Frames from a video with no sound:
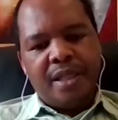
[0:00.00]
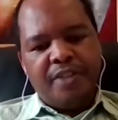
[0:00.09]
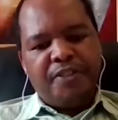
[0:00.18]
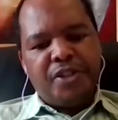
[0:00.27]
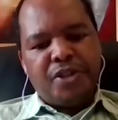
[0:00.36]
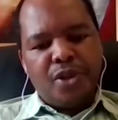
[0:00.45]

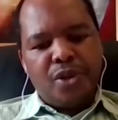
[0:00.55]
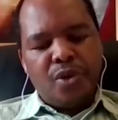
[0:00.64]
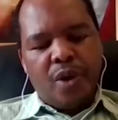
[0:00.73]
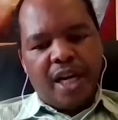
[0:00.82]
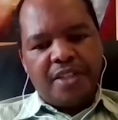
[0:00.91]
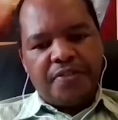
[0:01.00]
Even though
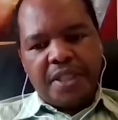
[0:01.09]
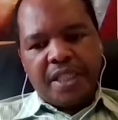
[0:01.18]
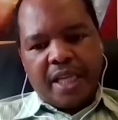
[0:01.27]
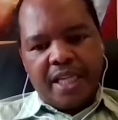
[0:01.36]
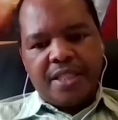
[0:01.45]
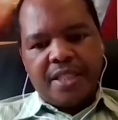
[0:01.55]
I have
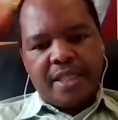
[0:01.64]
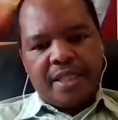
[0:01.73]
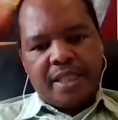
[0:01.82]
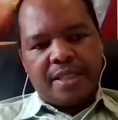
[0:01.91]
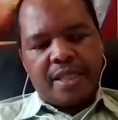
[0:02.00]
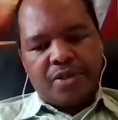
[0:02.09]
indicated
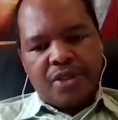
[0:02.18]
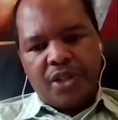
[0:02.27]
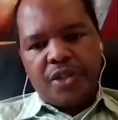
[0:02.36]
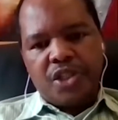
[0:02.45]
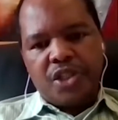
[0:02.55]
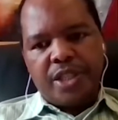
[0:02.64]
that
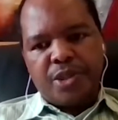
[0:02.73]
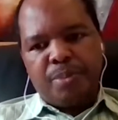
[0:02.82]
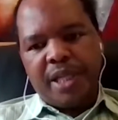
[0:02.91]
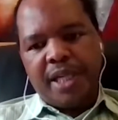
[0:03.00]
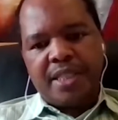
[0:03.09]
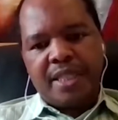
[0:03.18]
technology has
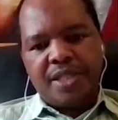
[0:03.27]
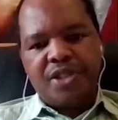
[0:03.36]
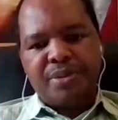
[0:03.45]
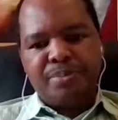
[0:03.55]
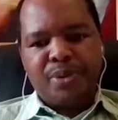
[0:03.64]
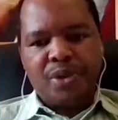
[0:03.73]
played such
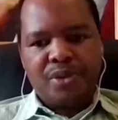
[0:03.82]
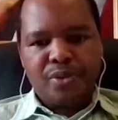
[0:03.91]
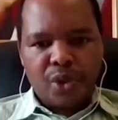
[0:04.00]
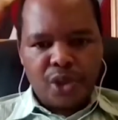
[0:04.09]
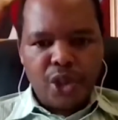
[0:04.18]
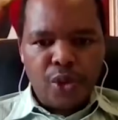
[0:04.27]
an important
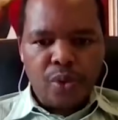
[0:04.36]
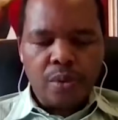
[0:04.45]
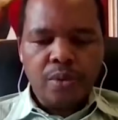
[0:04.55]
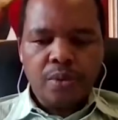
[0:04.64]
role